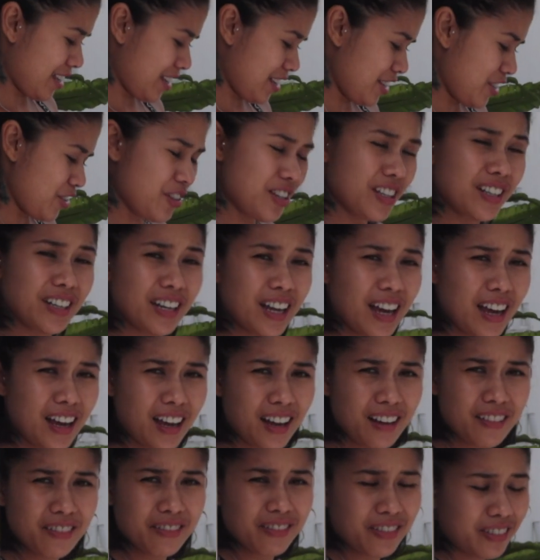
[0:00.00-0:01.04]
you can
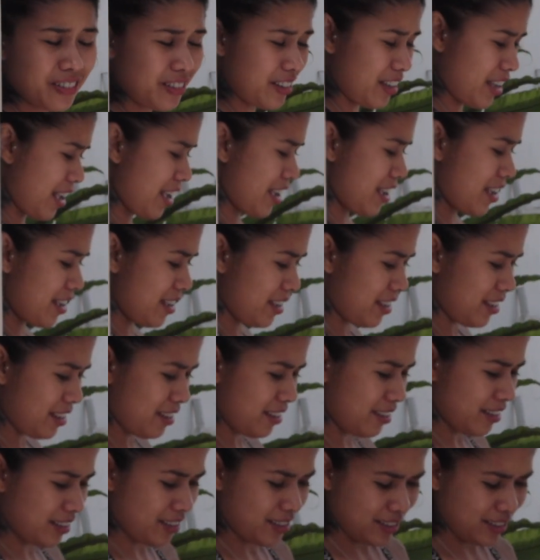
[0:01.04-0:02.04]
have a